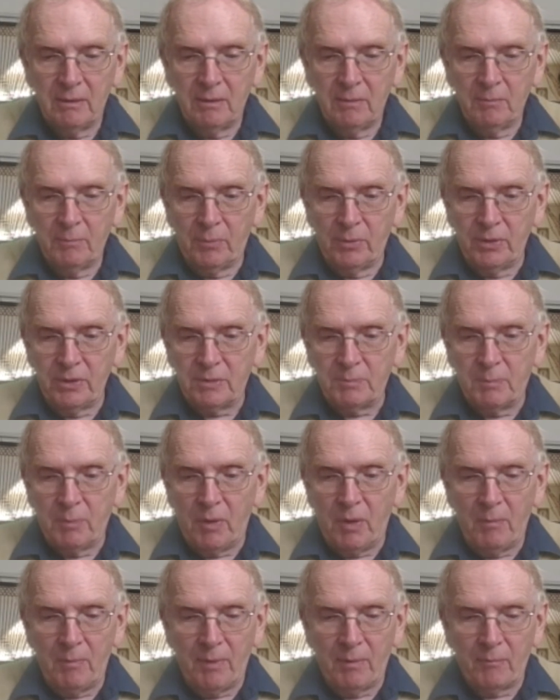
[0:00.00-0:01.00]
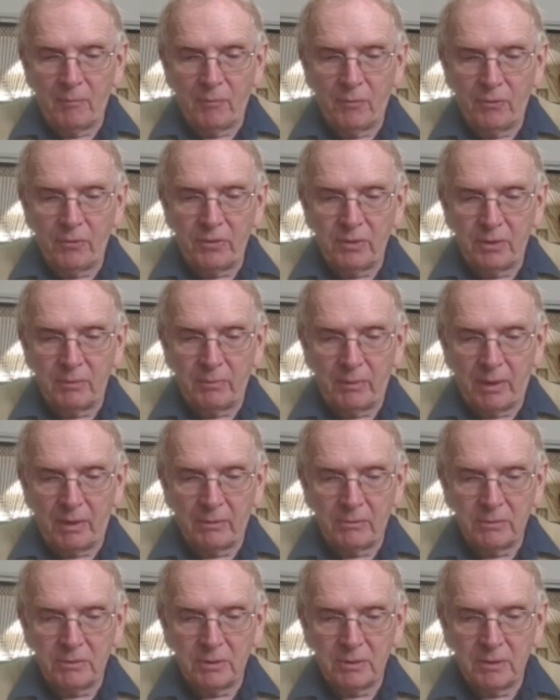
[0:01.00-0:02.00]
but it's Bob I'm worried
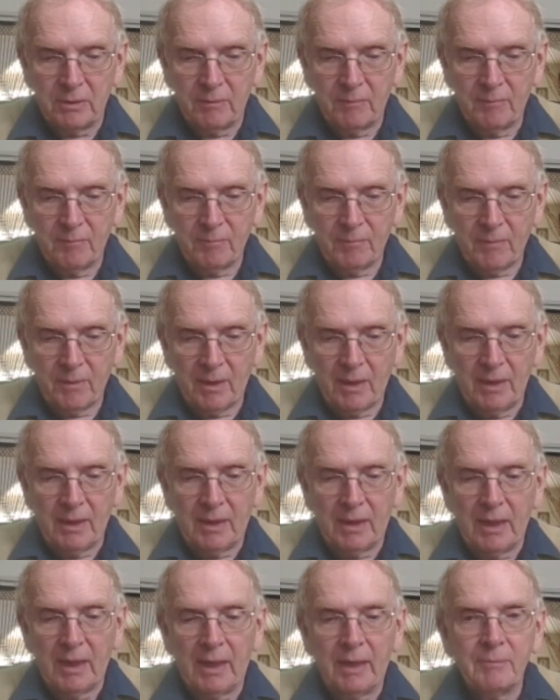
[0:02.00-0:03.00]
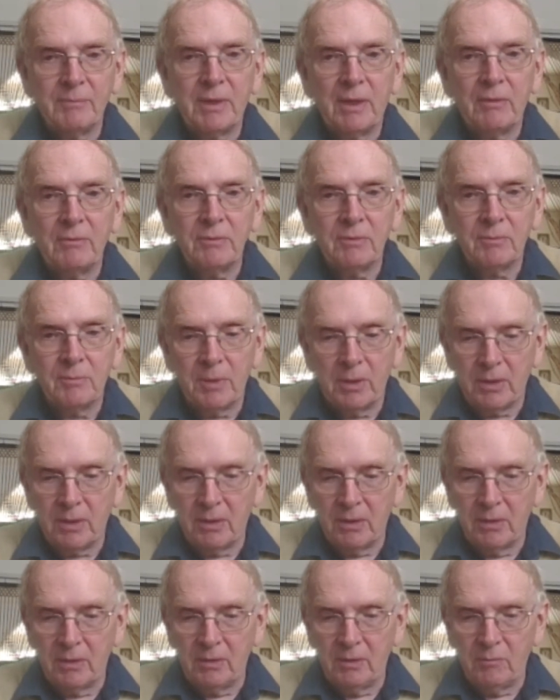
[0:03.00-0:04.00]
about. He climbed down to
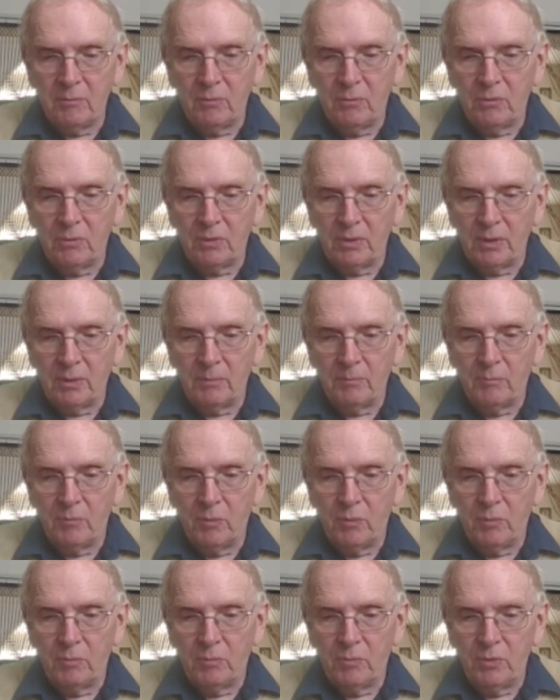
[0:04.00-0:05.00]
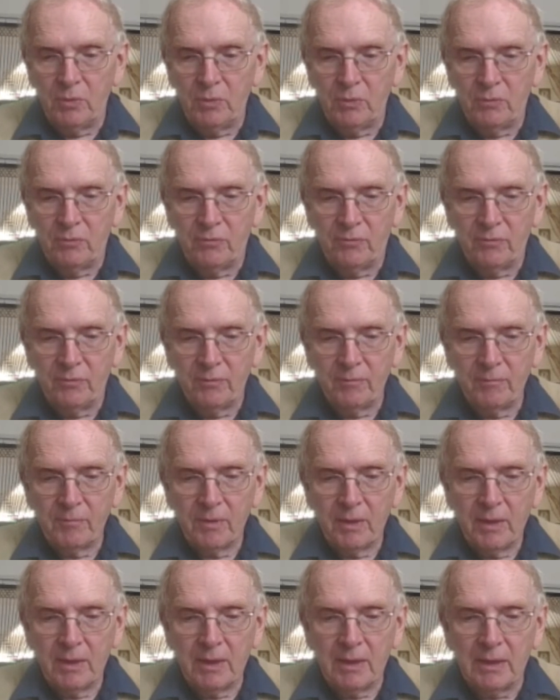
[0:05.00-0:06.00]
me and he won't move.
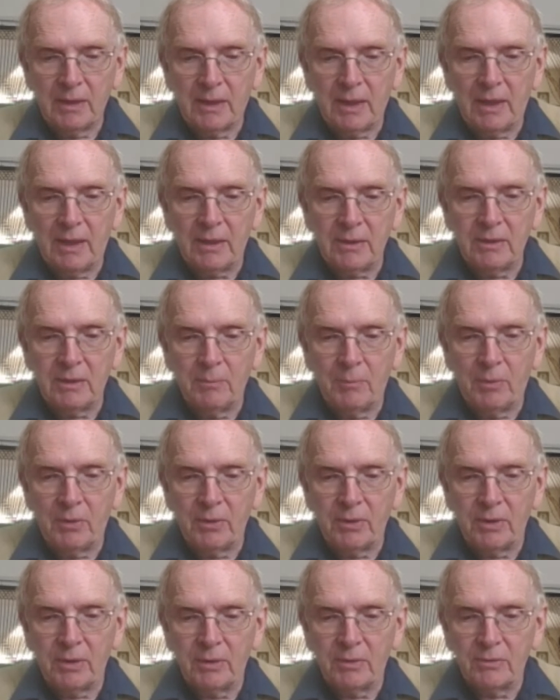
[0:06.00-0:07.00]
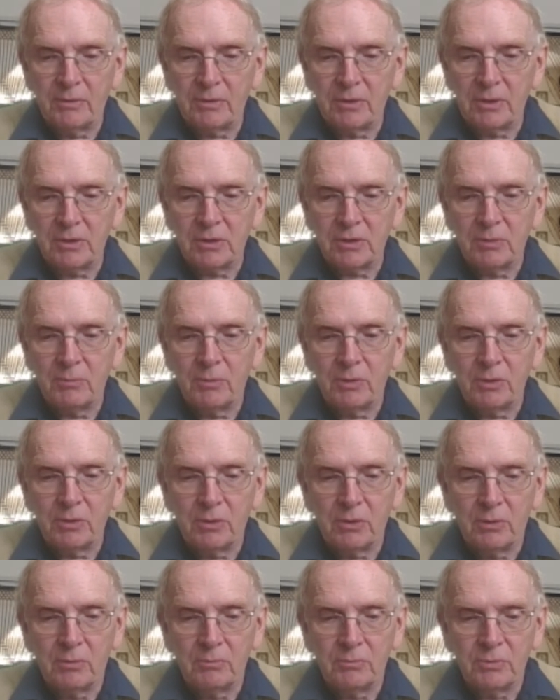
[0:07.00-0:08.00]
He'll guard the body until someone
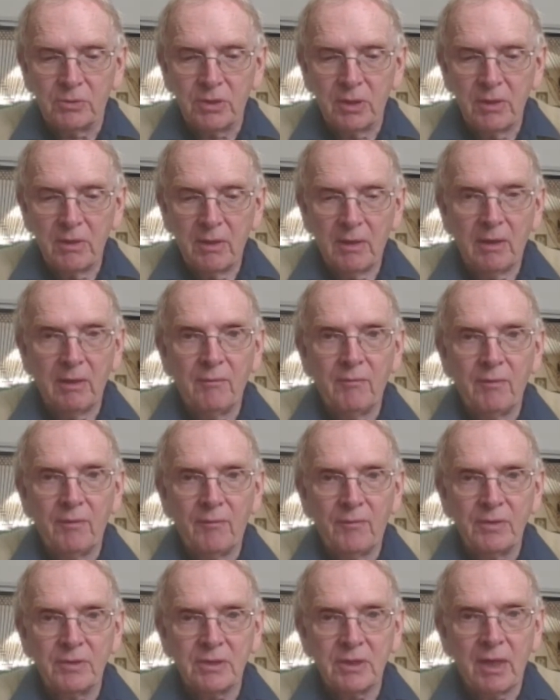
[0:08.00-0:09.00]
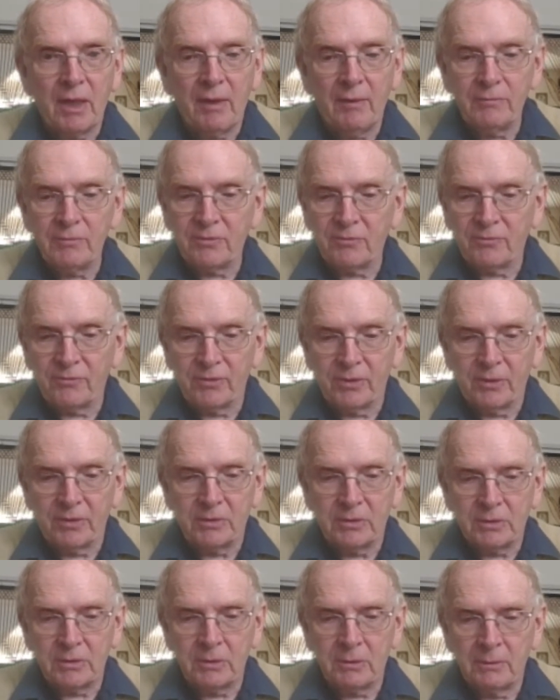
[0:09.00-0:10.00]
comes, even if he starves
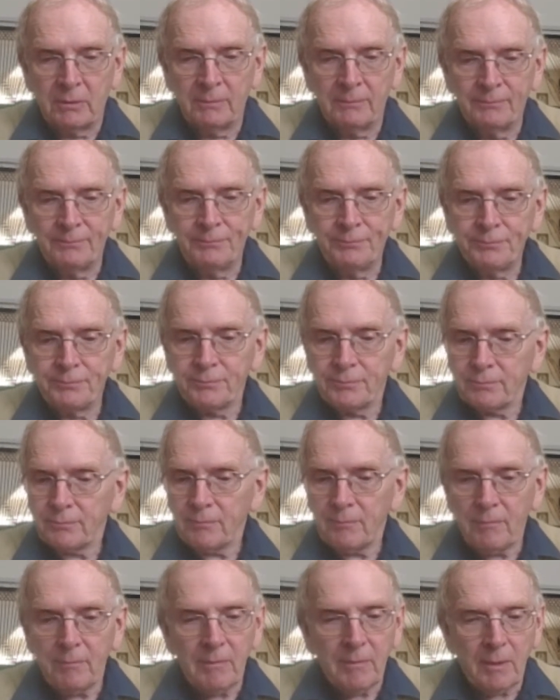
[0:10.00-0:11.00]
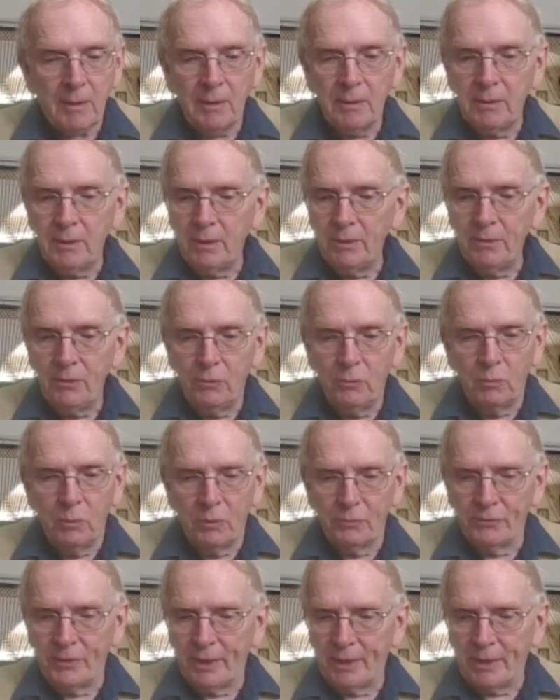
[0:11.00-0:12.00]
first. And I don't
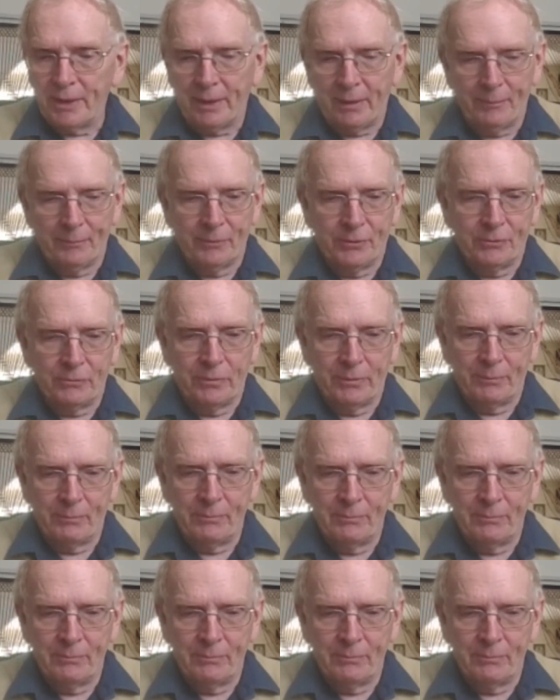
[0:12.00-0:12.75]
want that to happen to him.